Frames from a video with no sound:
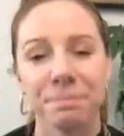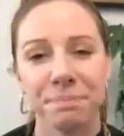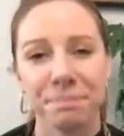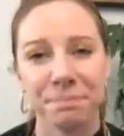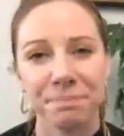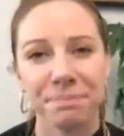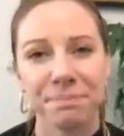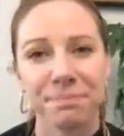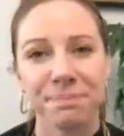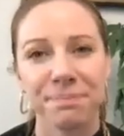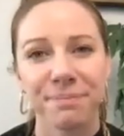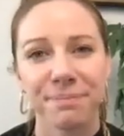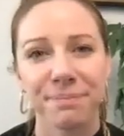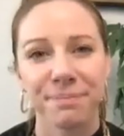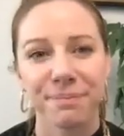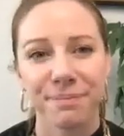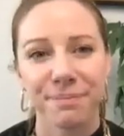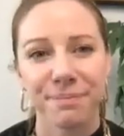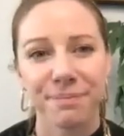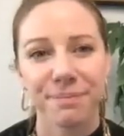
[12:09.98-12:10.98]

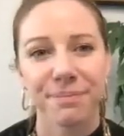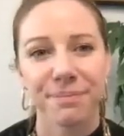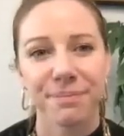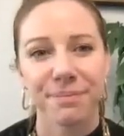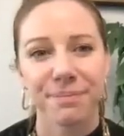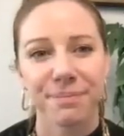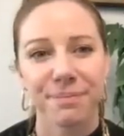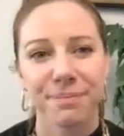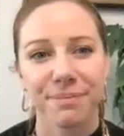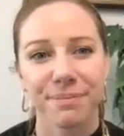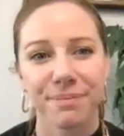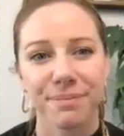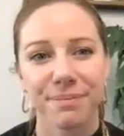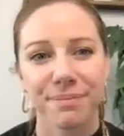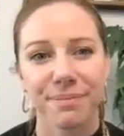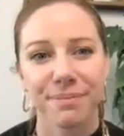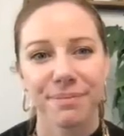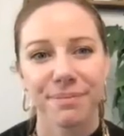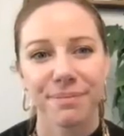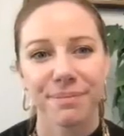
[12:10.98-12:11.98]

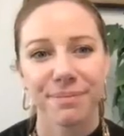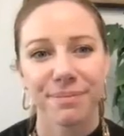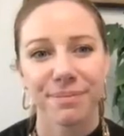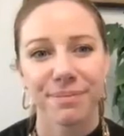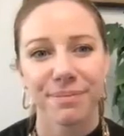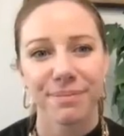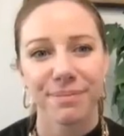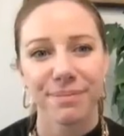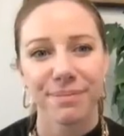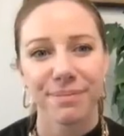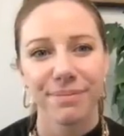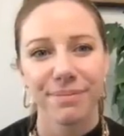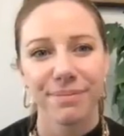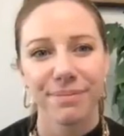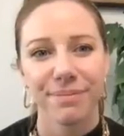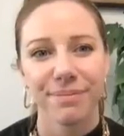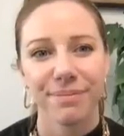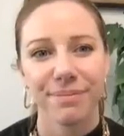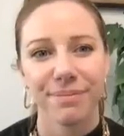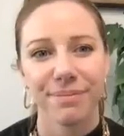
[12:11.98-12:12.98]

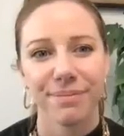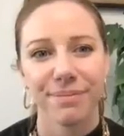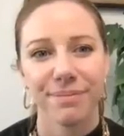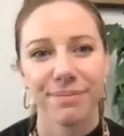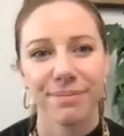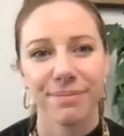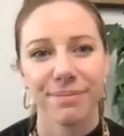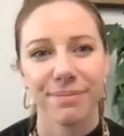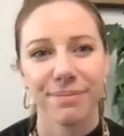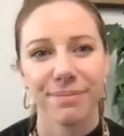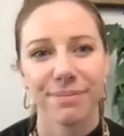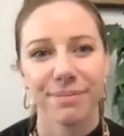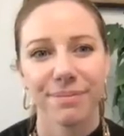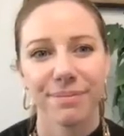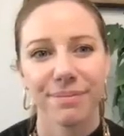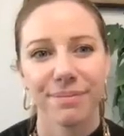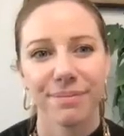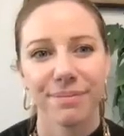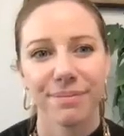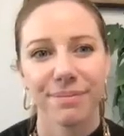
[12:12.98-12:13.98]

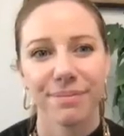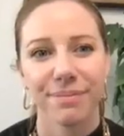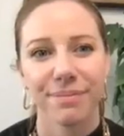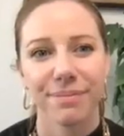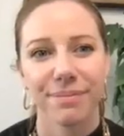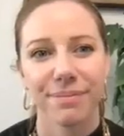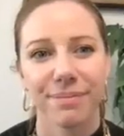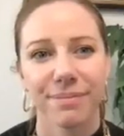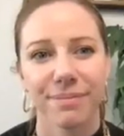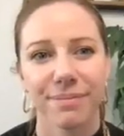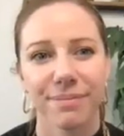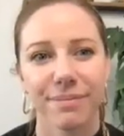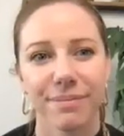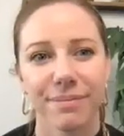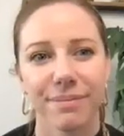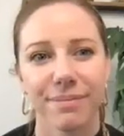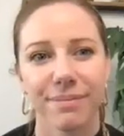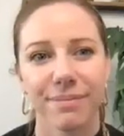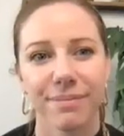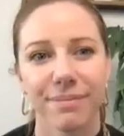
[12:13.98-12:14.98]

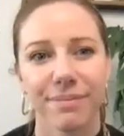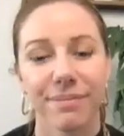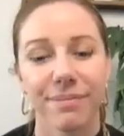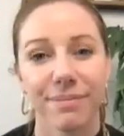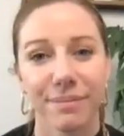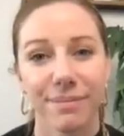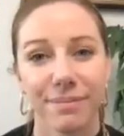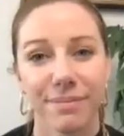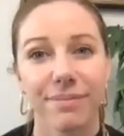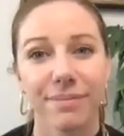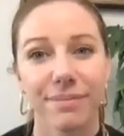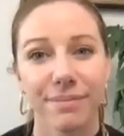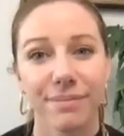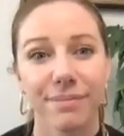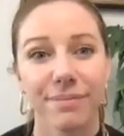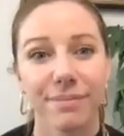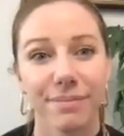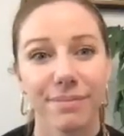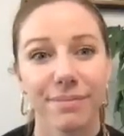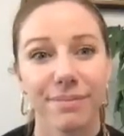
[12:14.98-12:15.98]

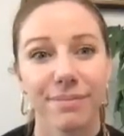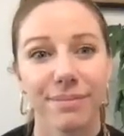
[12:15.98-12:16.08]
(silent)